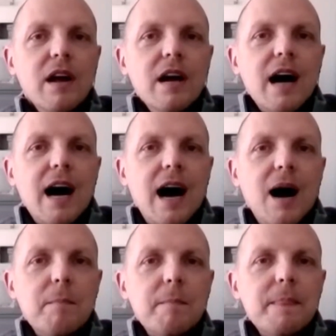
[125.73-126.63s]

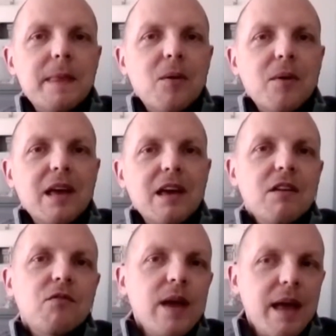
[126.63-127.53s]
you know,
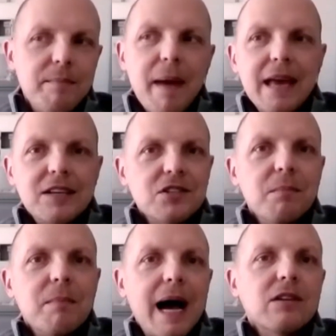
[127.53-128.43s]
if we make
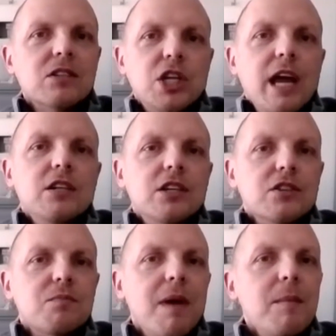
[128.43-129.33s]
some minor
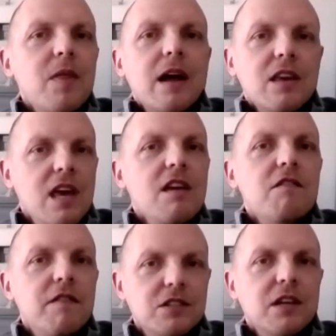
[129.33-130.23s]
changes, maybe that key
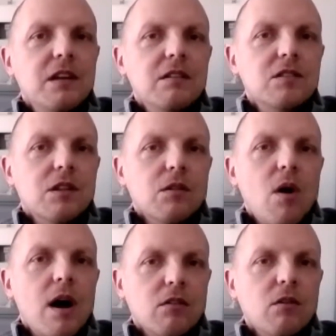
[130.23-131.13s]
fits into the
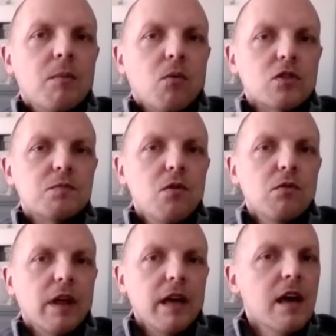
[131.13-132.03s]
lock a little bit more
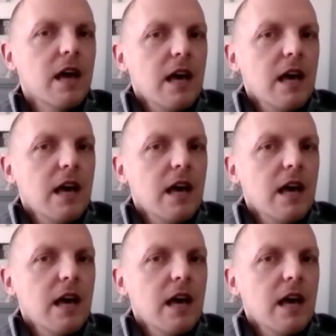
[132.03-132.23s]
smoothly,